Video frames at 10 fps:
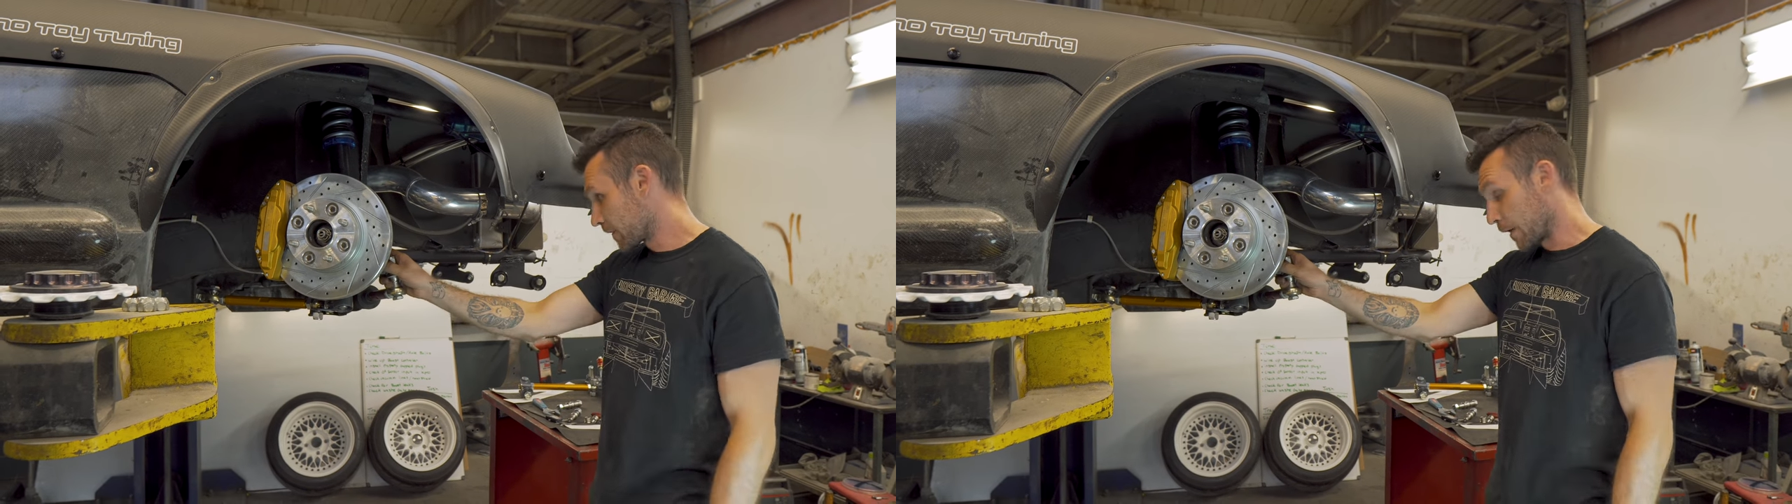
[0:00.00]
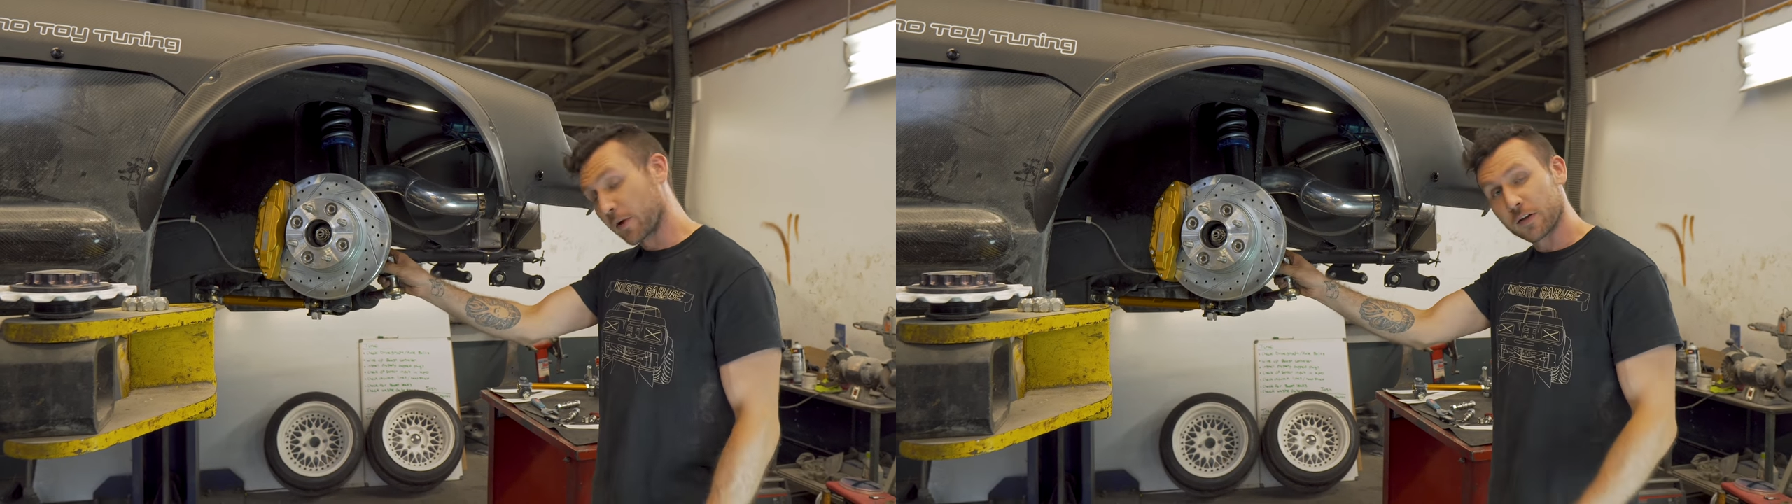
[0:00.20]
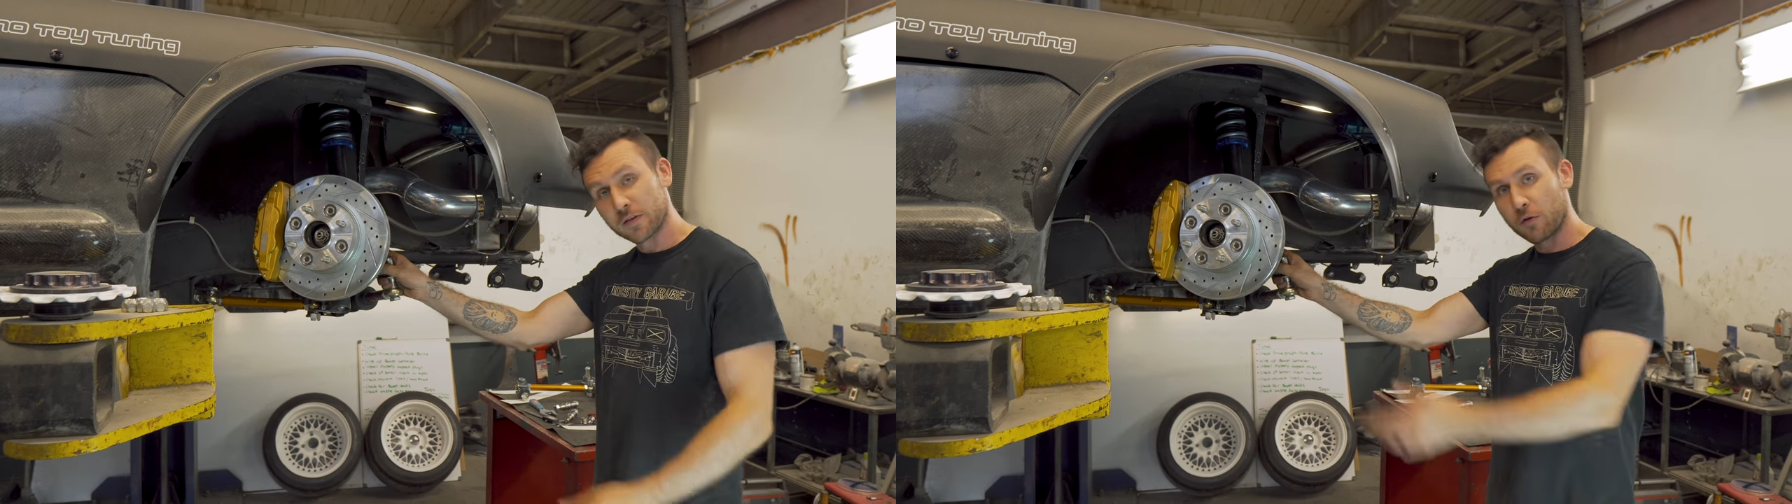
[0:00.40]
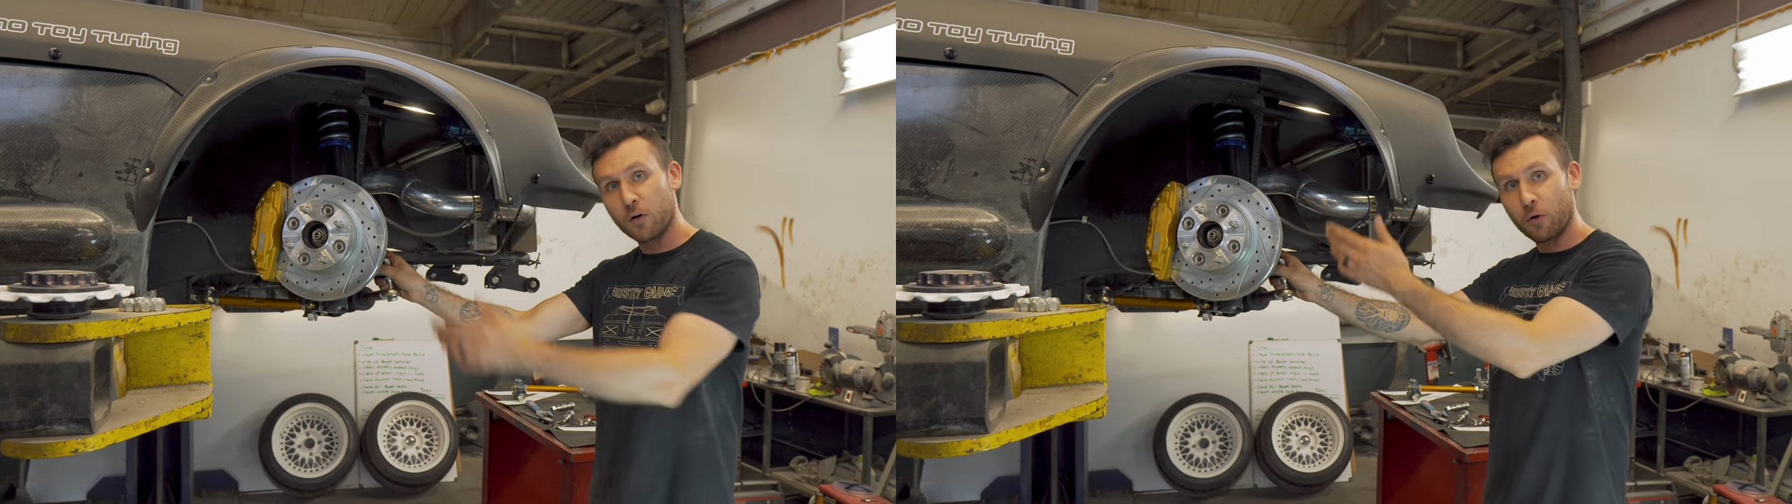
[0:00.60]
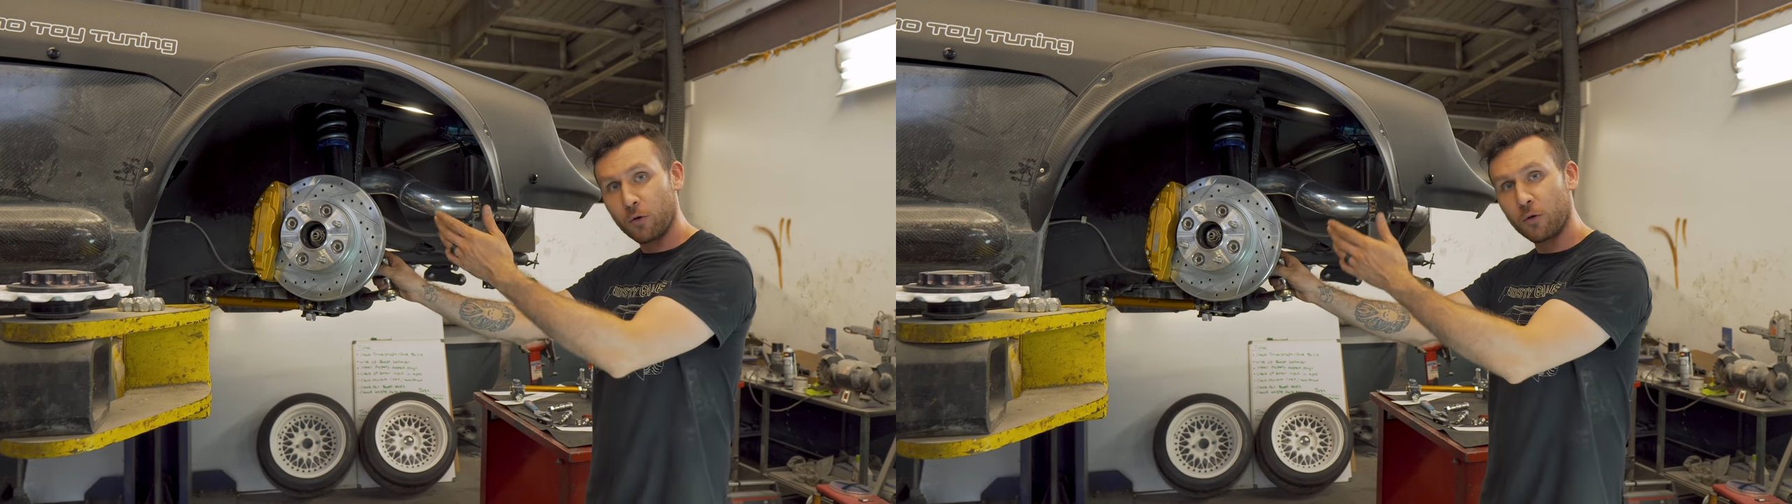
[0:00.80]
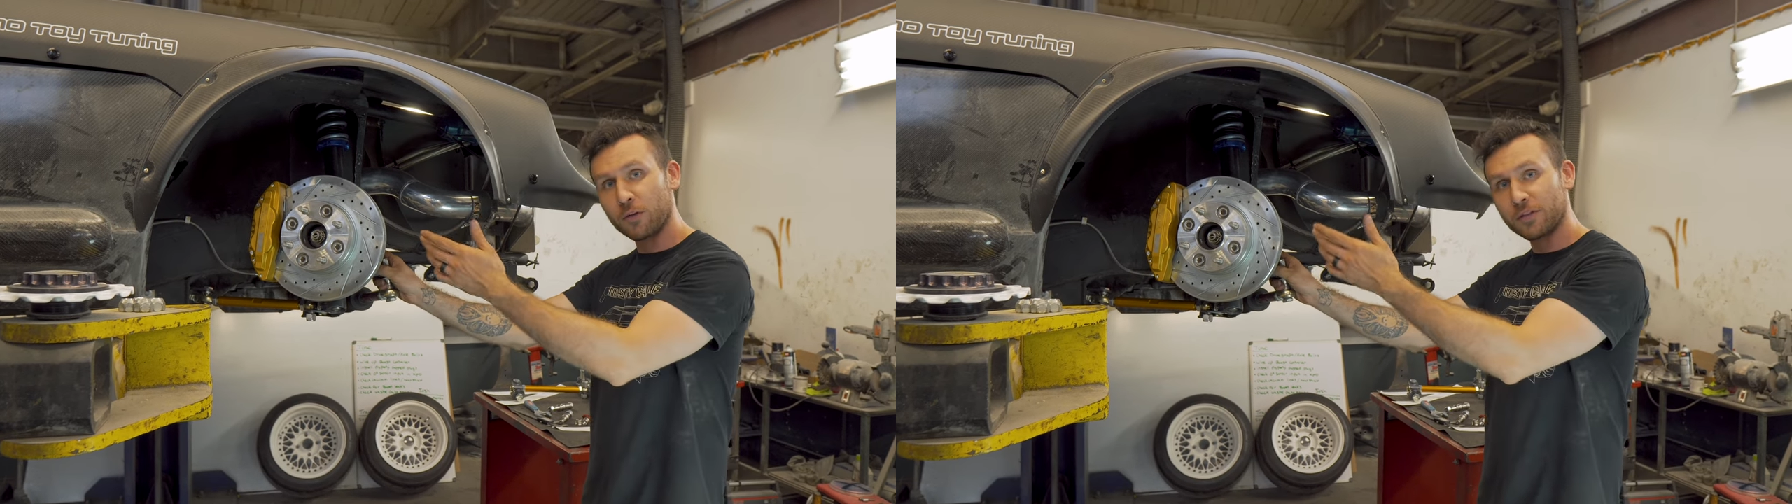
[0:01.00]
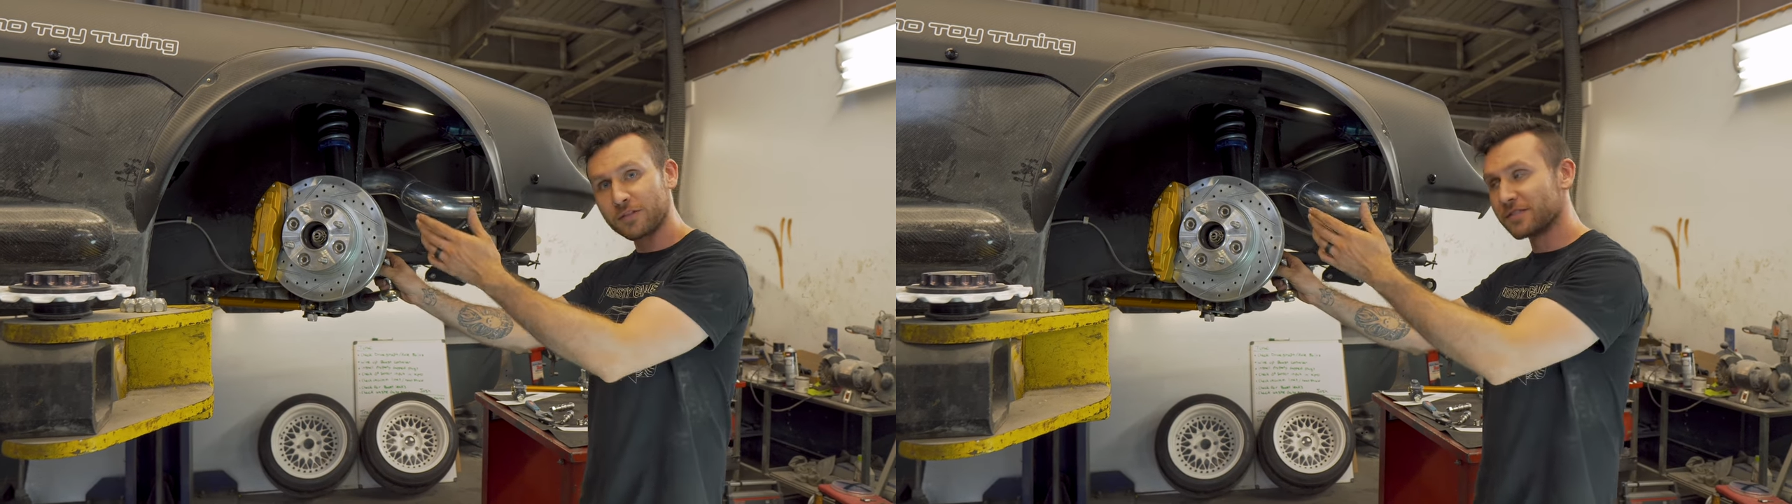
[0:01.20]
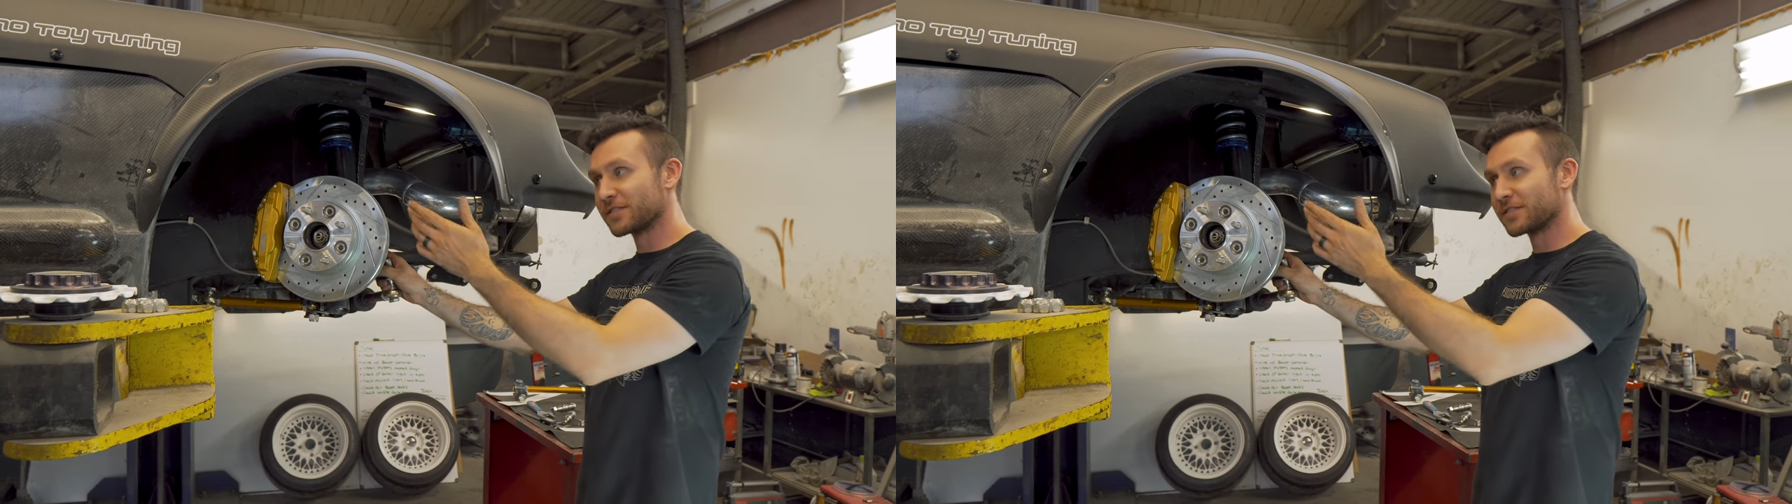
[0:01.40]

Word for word: and we also have a whole